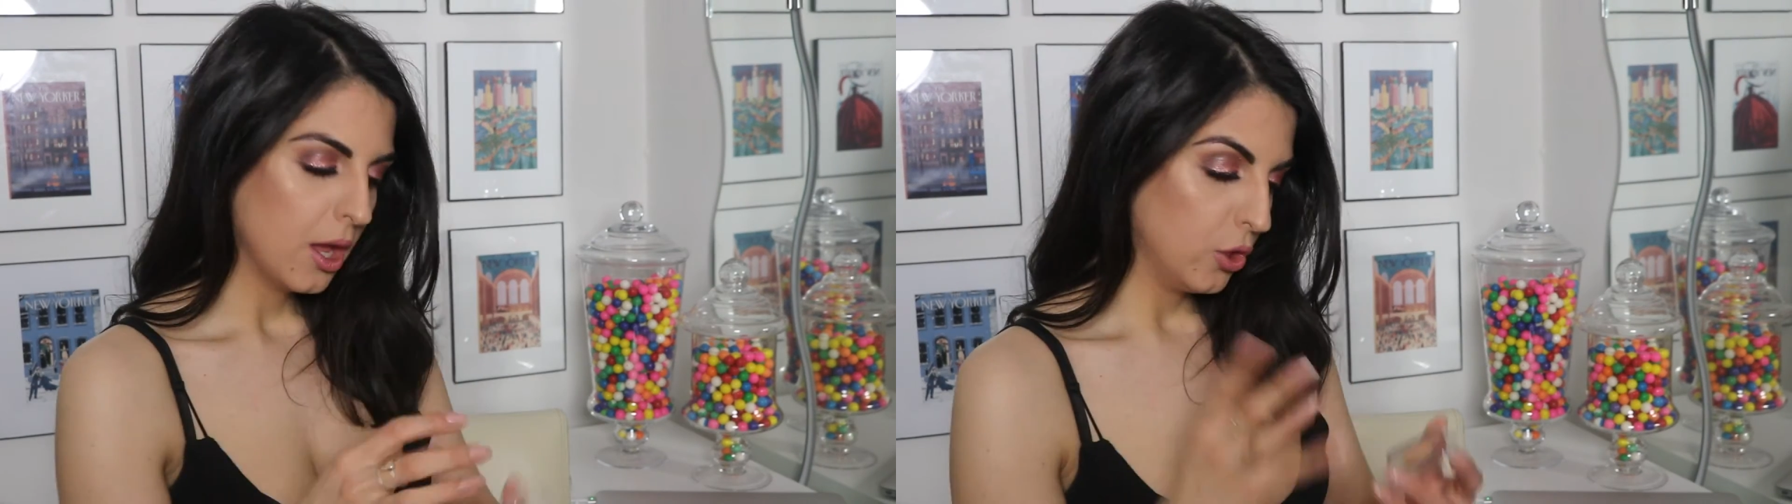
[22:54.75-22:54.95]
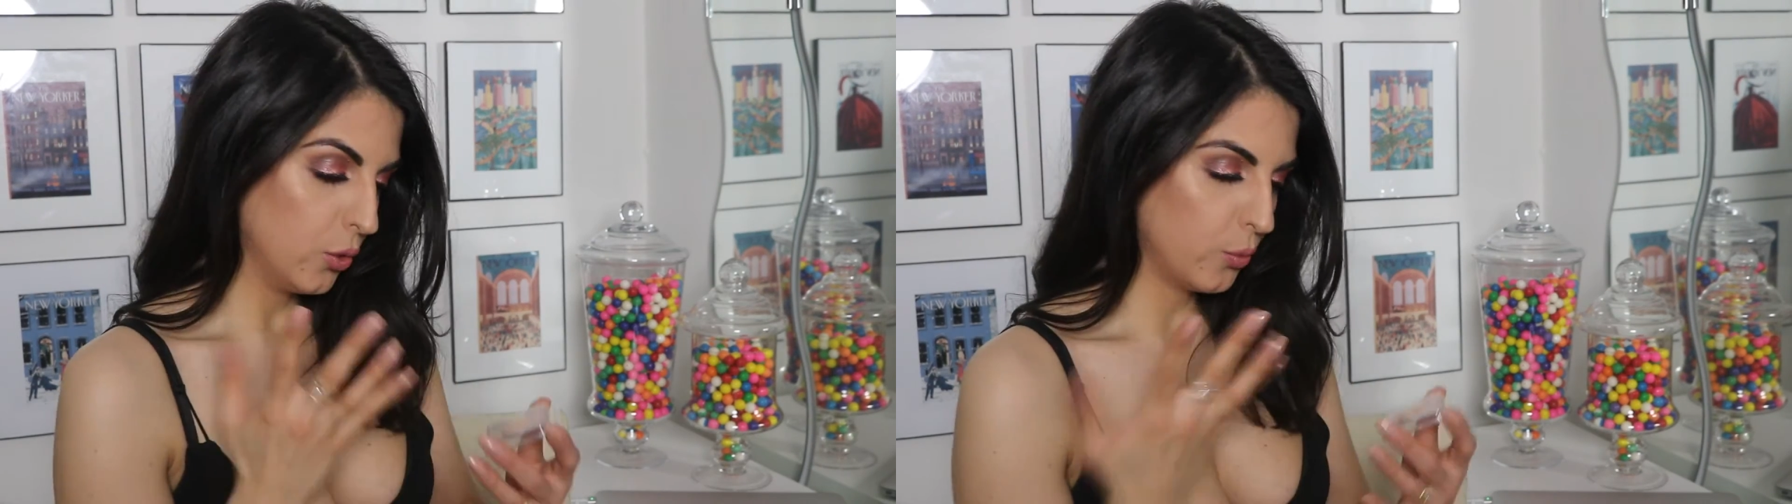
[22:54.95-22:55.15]

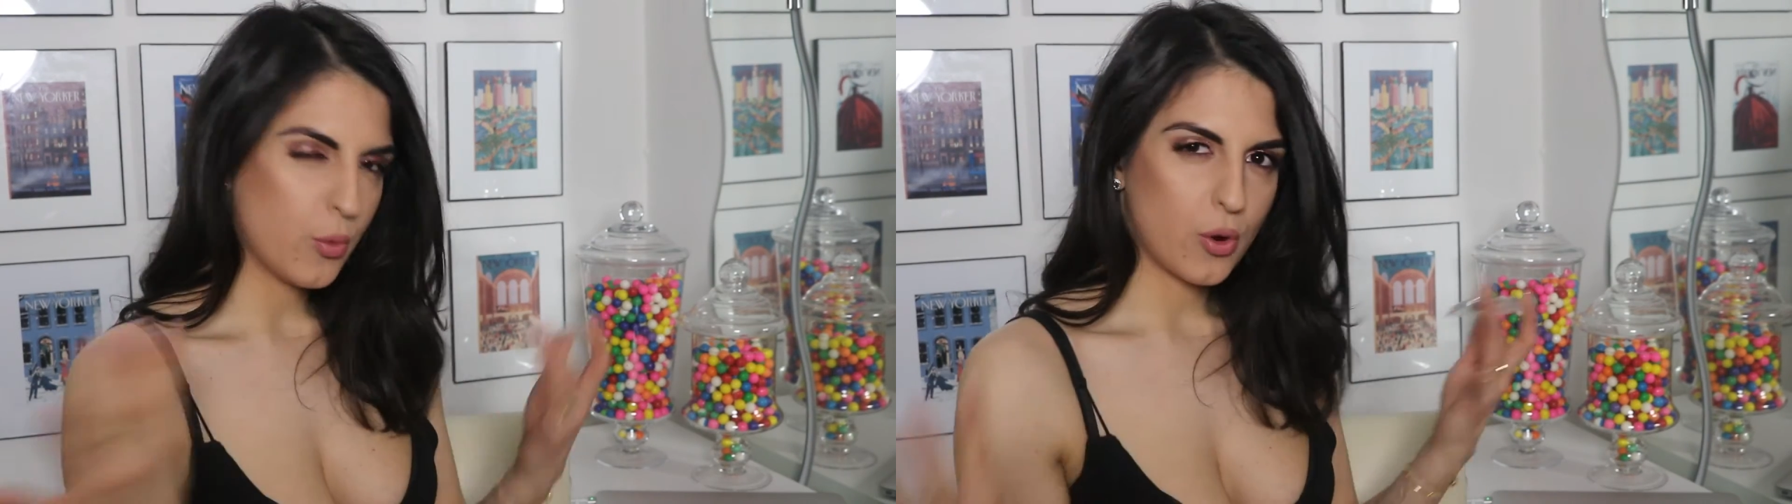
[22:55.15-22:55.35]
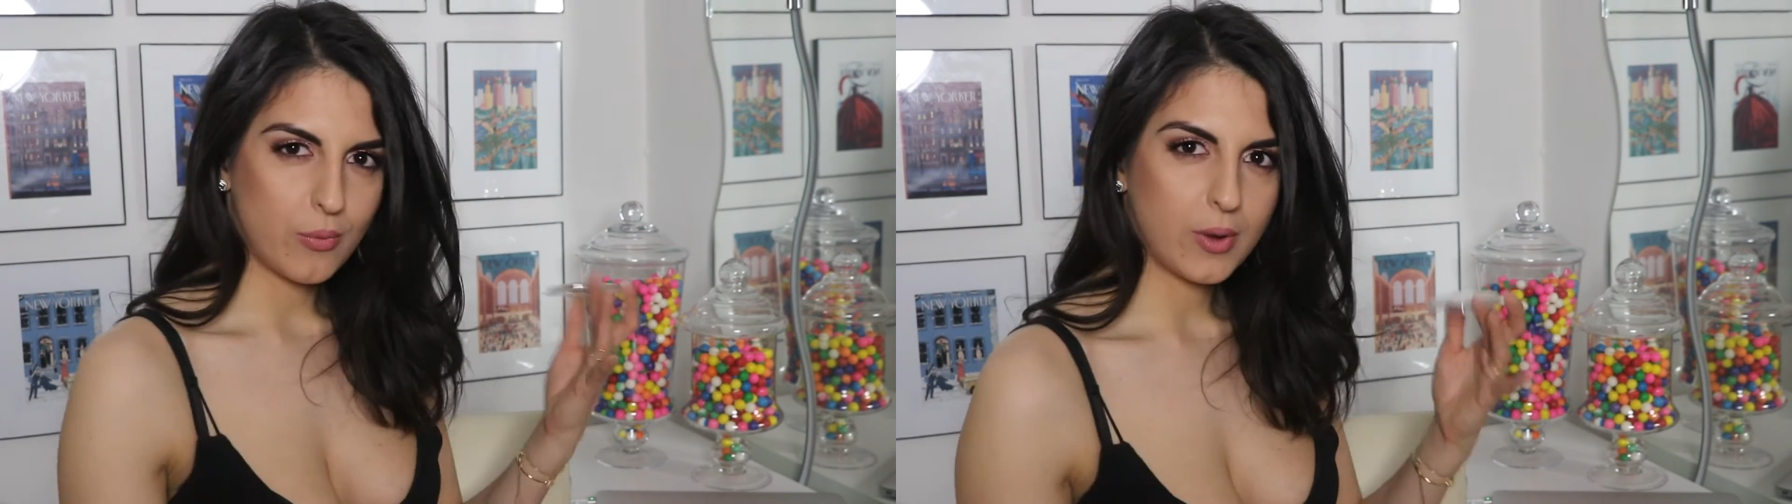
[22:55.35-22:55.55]
You
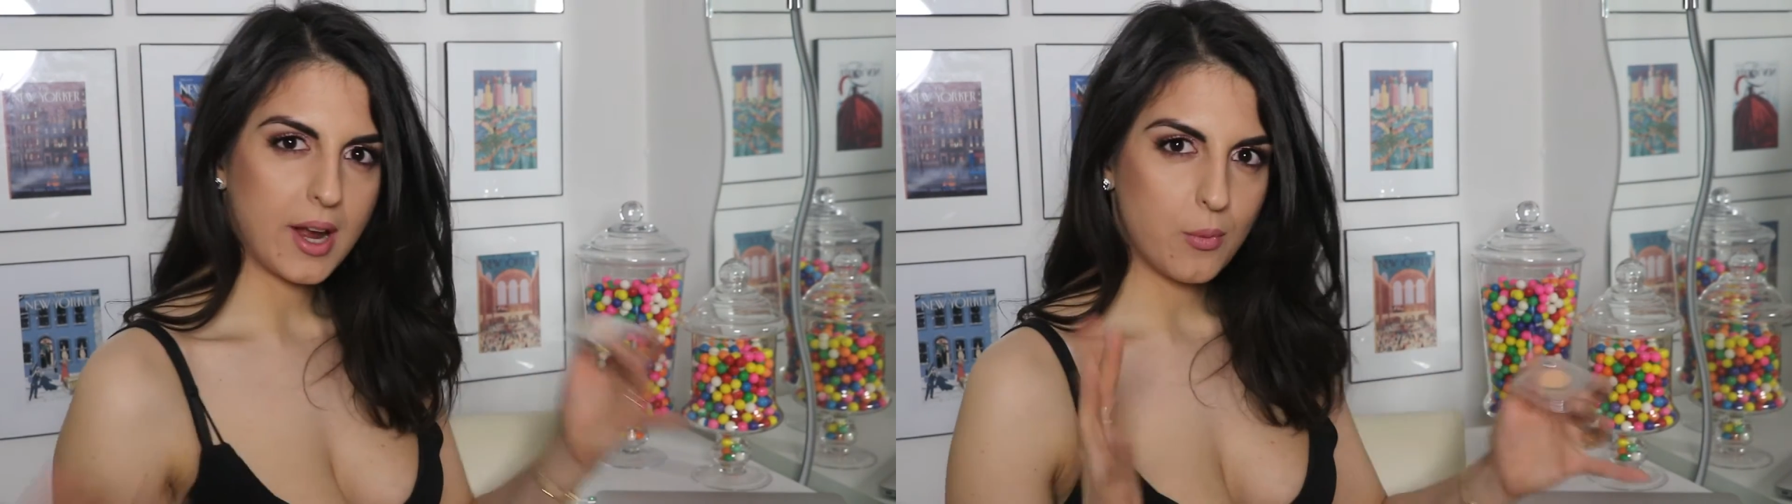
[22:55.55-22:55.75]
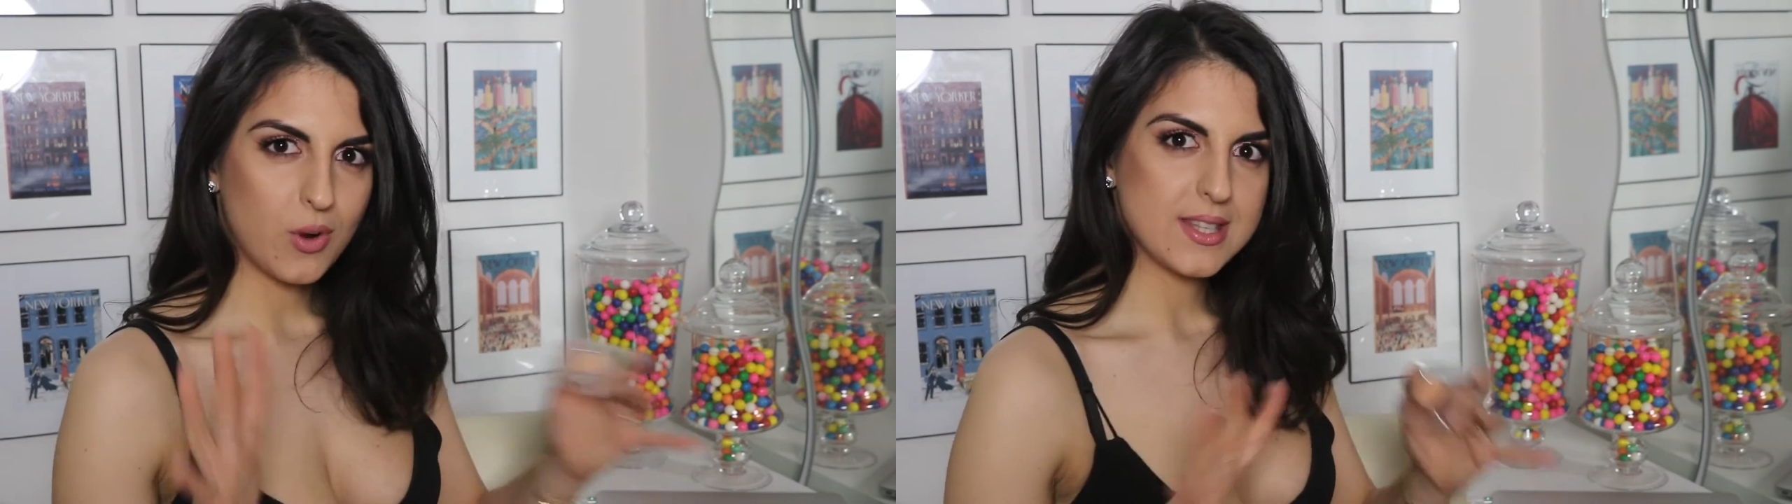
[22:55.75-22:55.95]
more
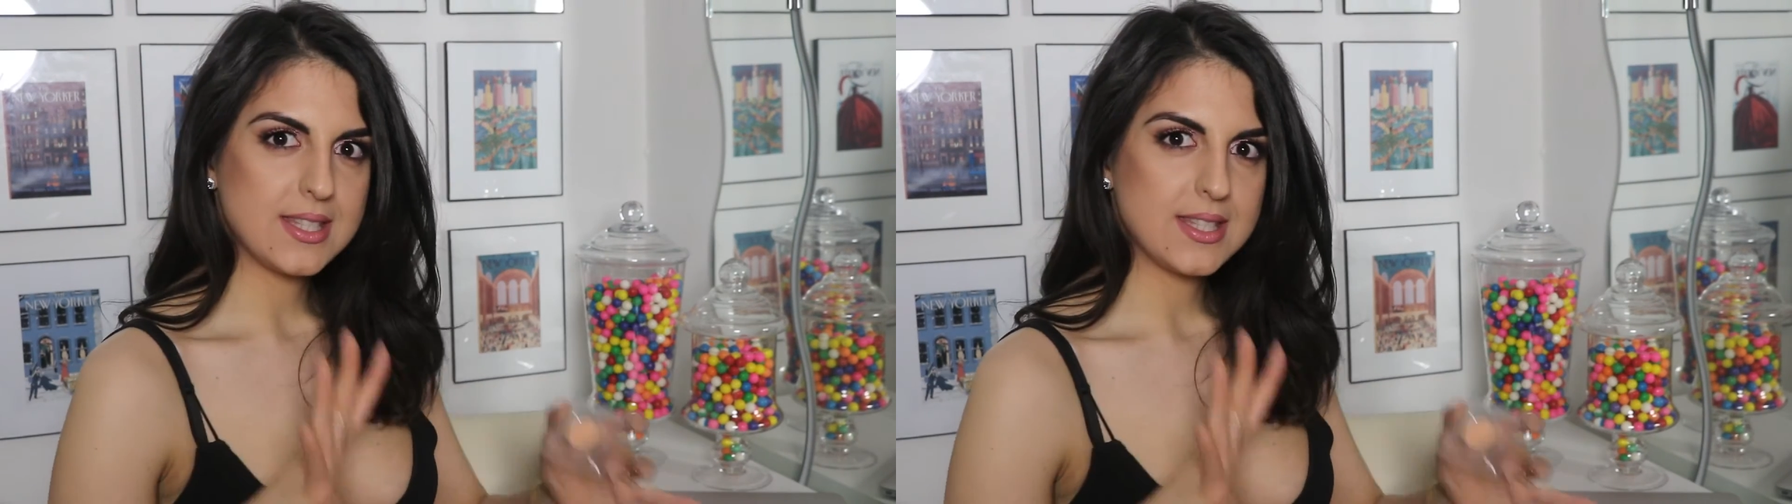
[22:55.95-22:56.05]
kind of want